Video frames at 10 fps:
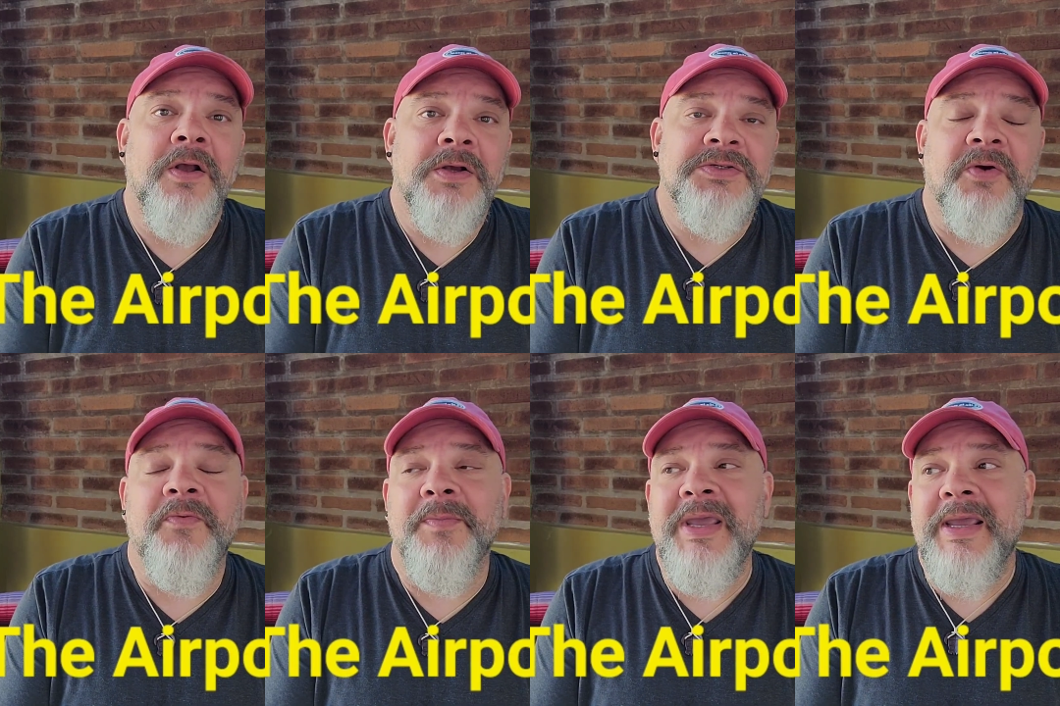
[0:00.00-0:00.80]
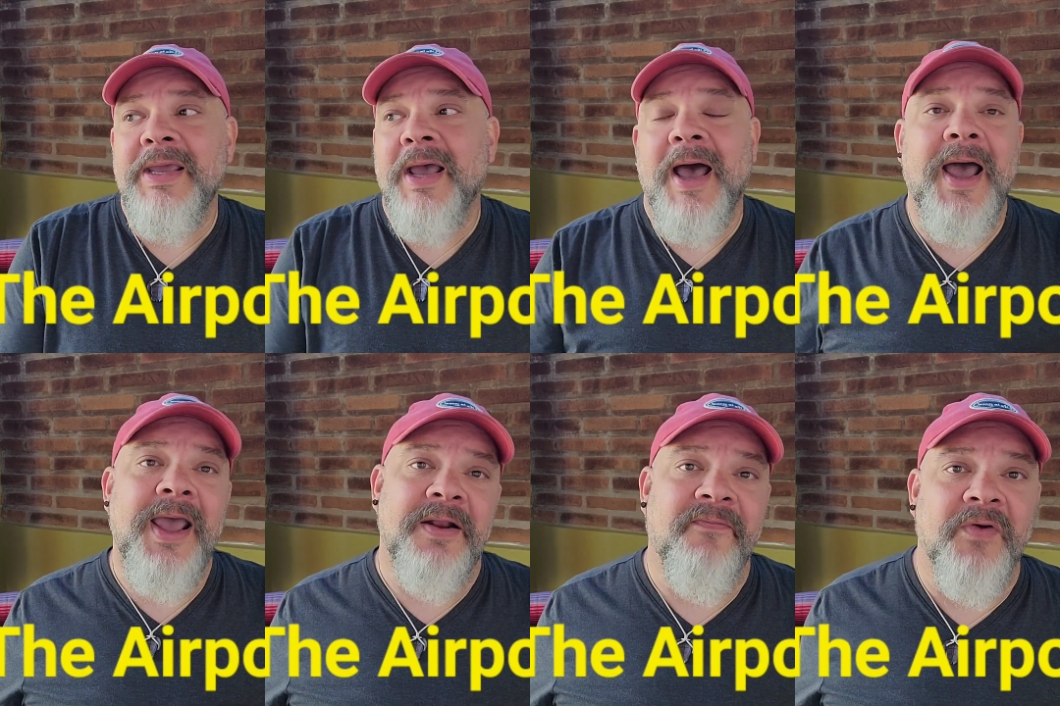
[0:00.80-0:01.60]
So for me, I
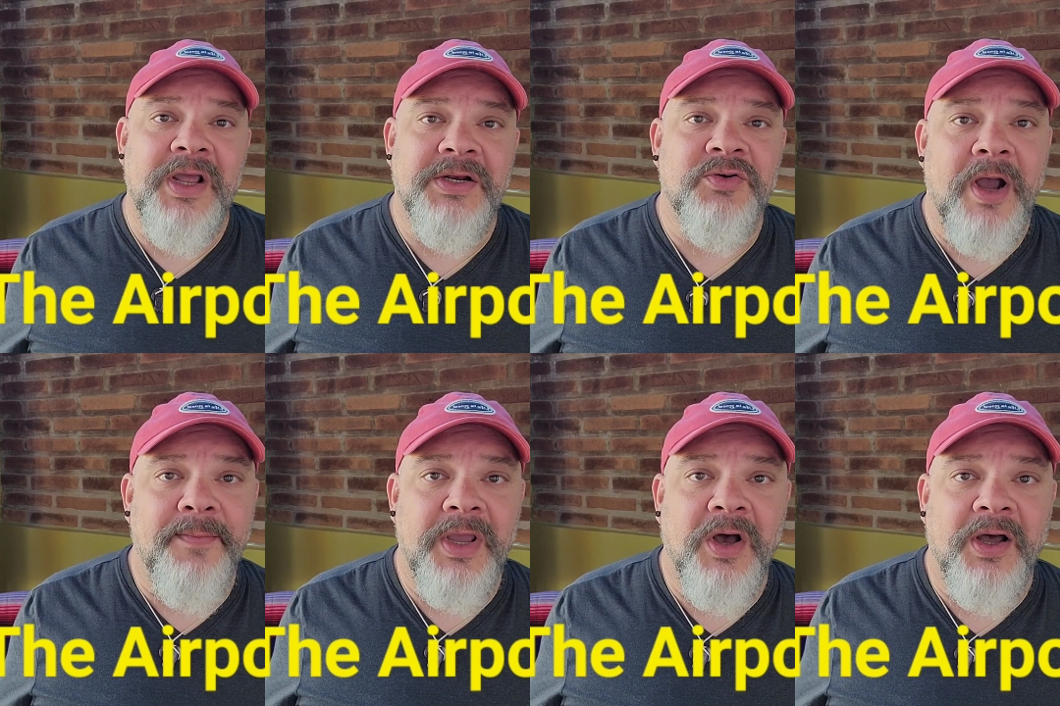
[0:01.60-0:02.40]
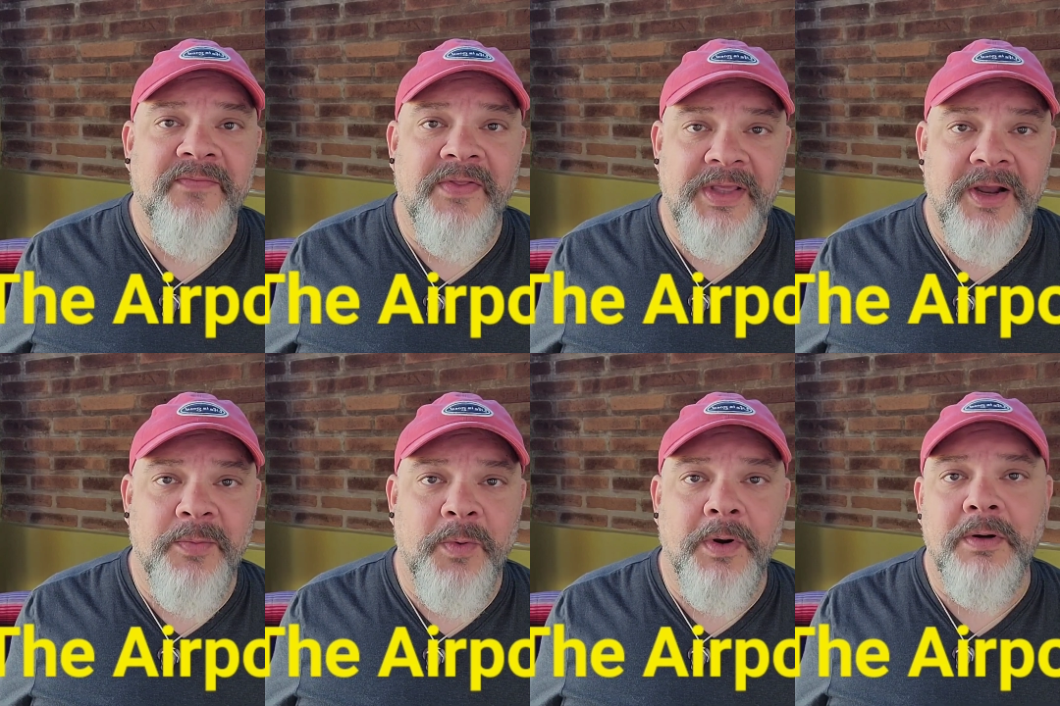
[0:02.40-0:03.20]
had a friend drop me off at the
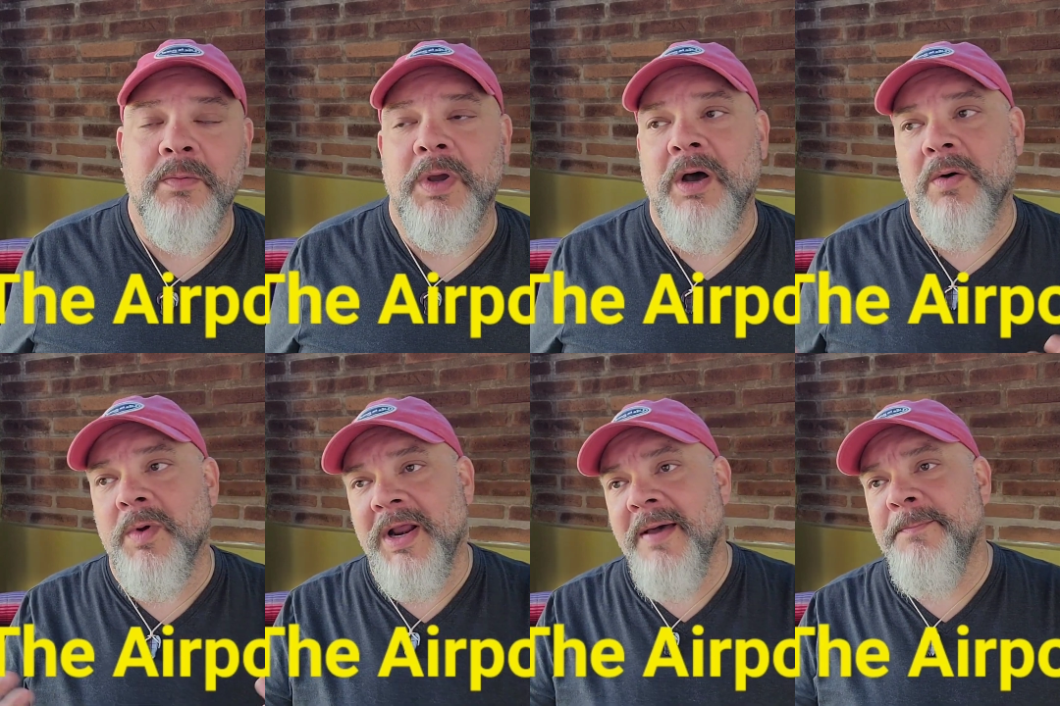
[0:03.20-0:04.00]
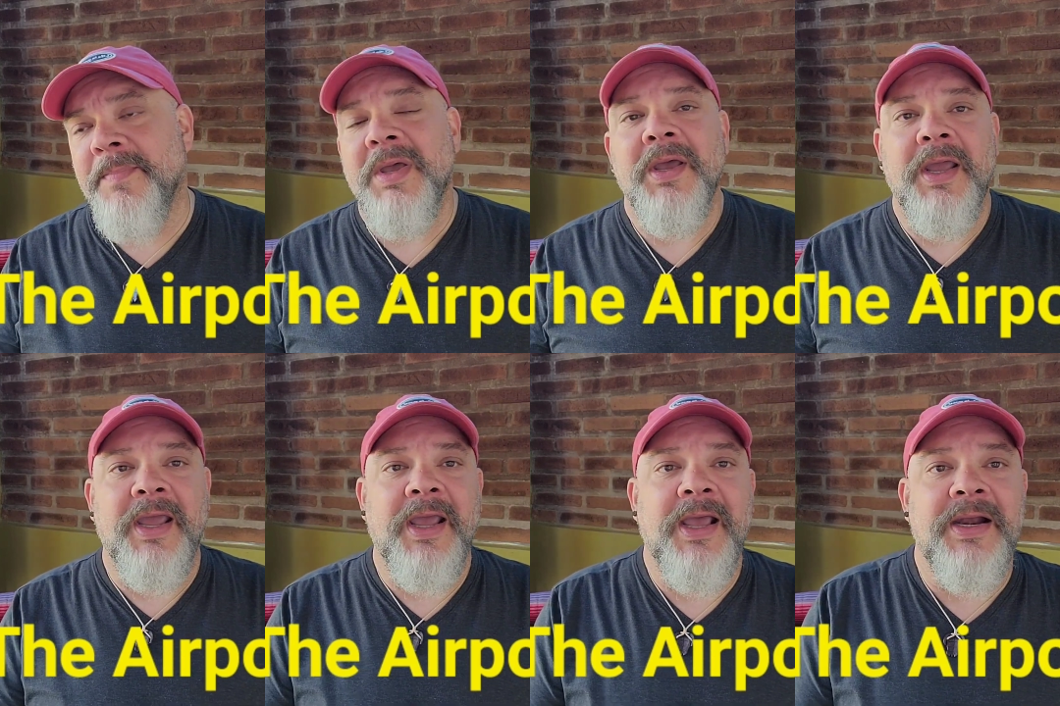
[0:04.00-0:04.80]
airport. We all went up,
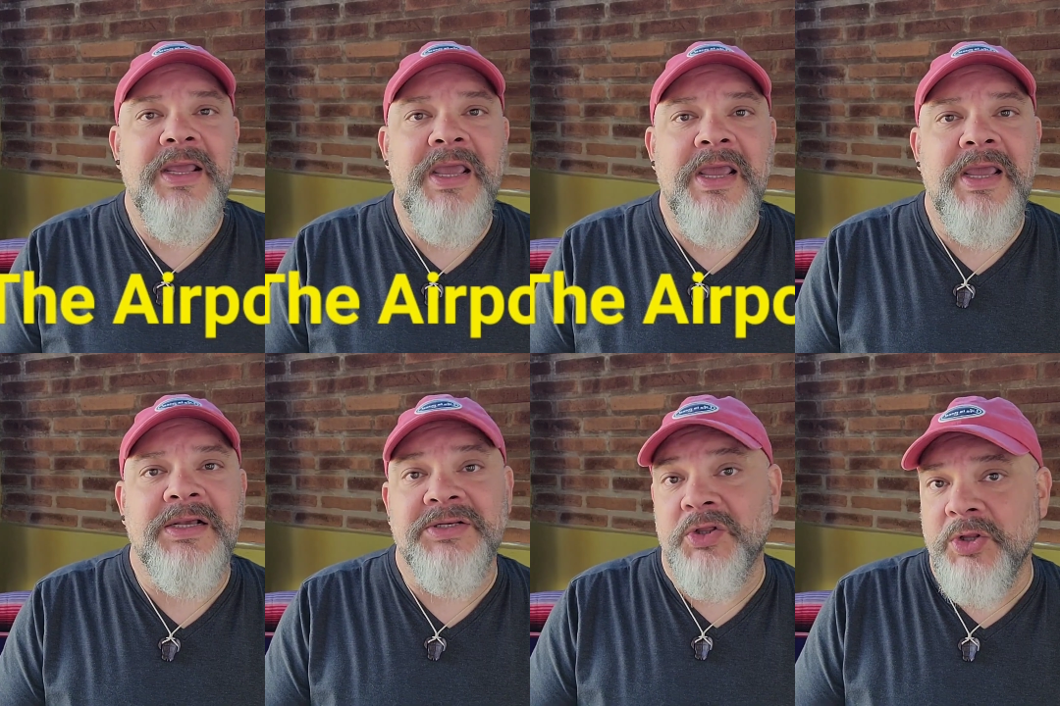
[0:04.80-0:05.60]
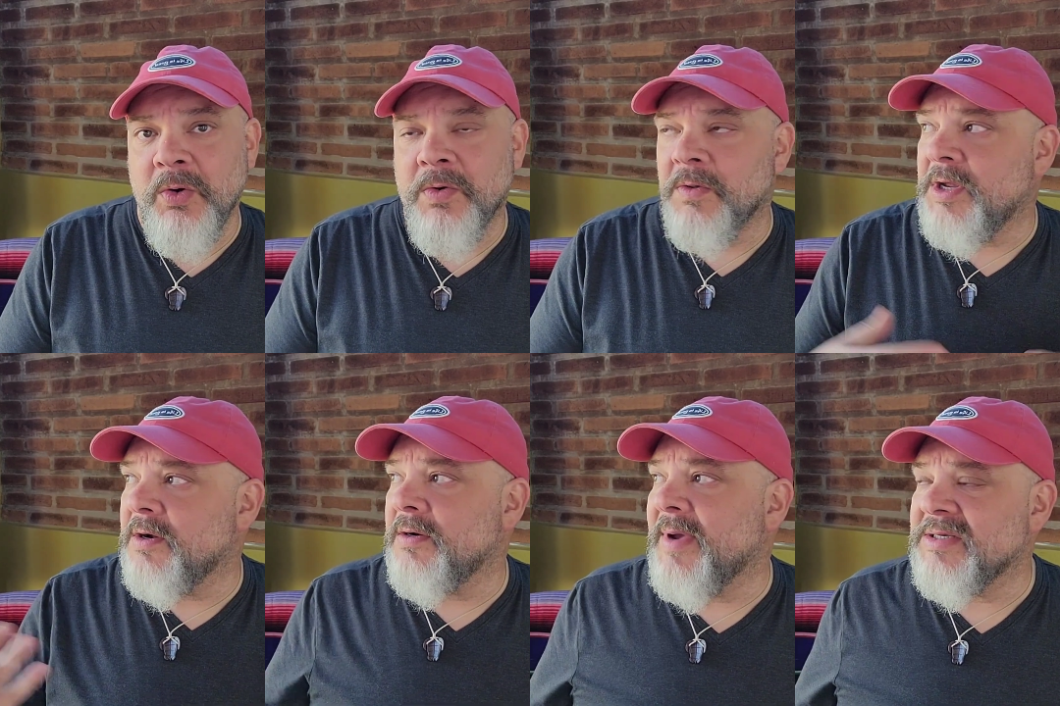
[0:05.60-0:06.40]
and he is a local
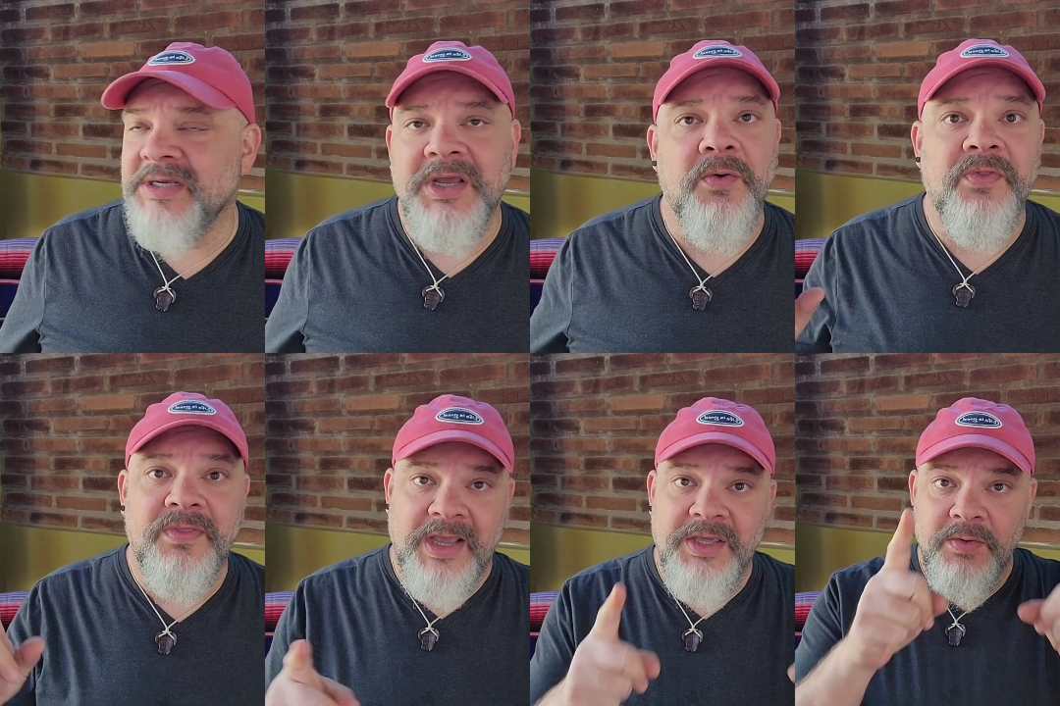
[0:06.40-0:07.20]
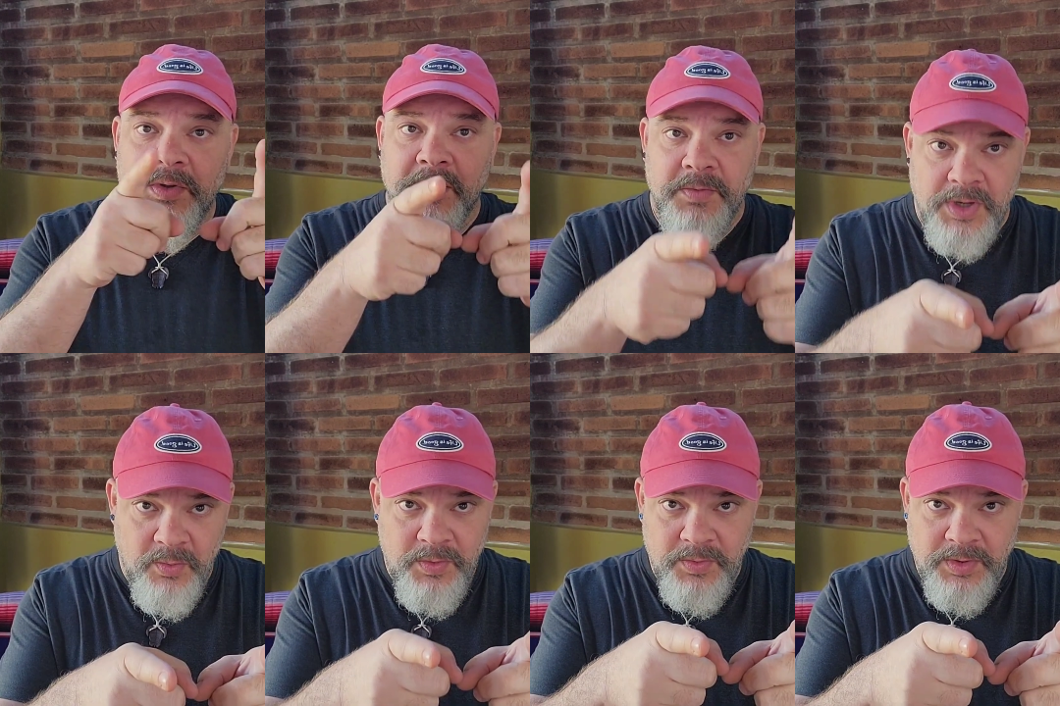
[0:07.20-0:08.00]
here in Mexico. Thank you. You know
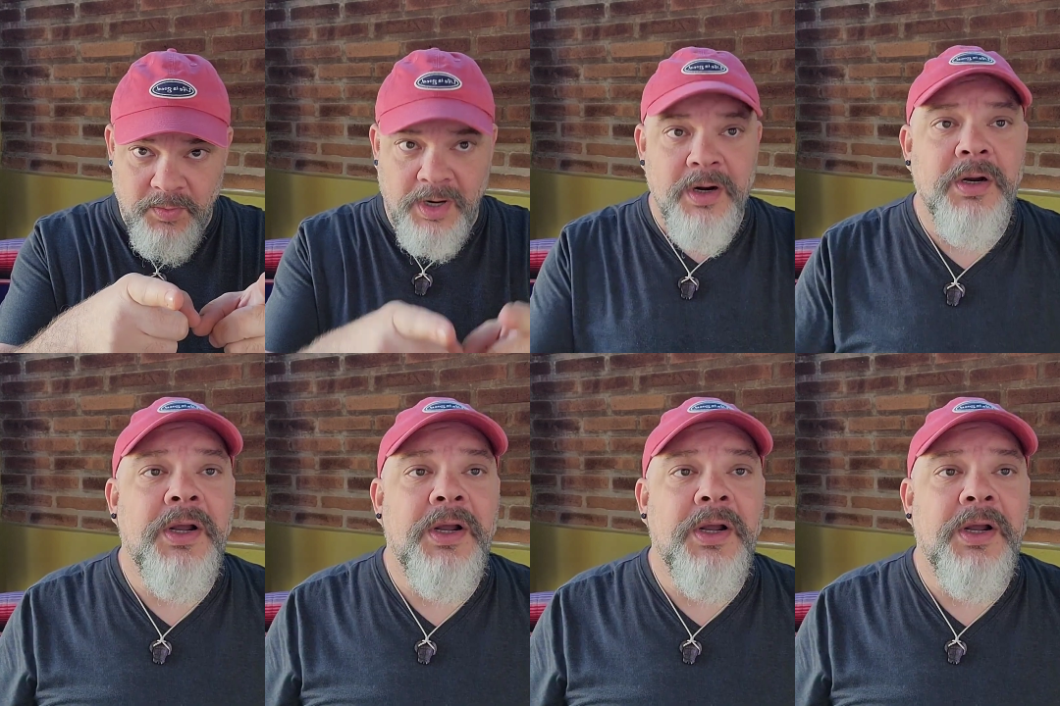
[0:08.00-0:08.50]
who you are.